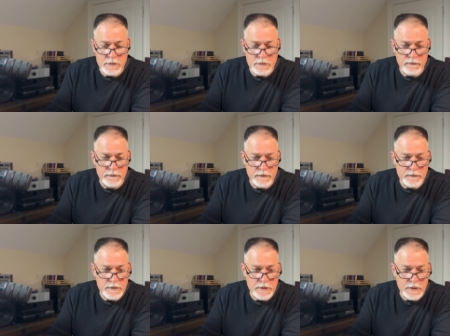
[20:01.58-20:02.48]
your
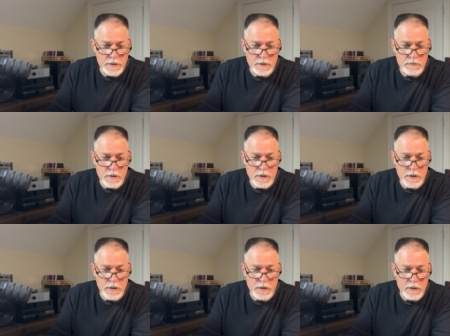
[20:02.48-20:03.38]
15,
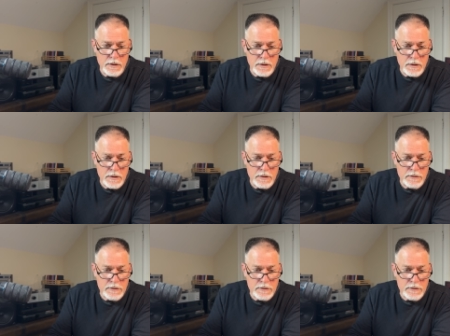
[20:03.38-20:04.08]
right? And